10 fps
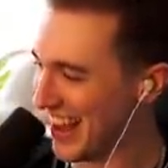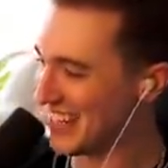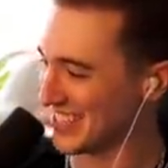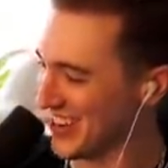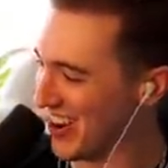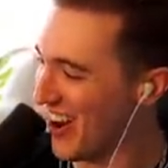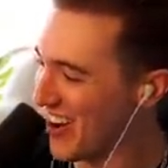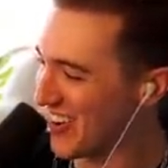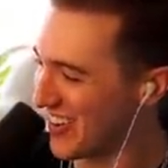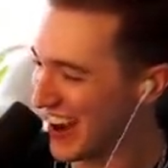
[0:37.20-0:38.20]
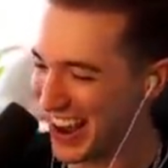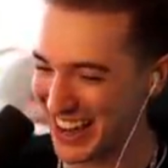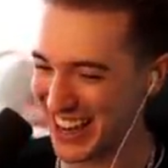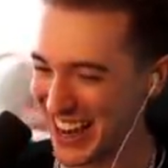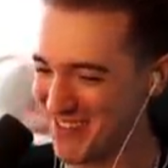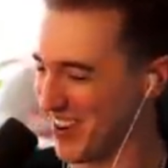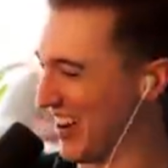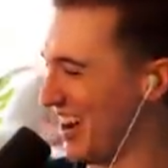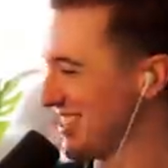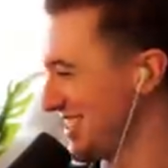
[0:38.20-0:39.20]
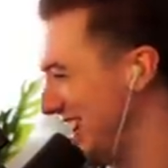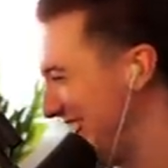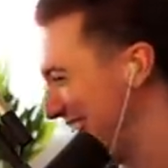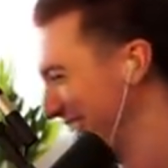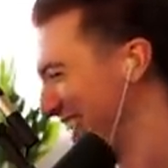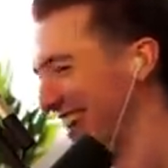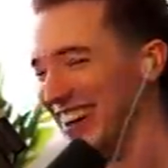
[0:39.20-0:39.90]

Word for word: There's no way I get imposter.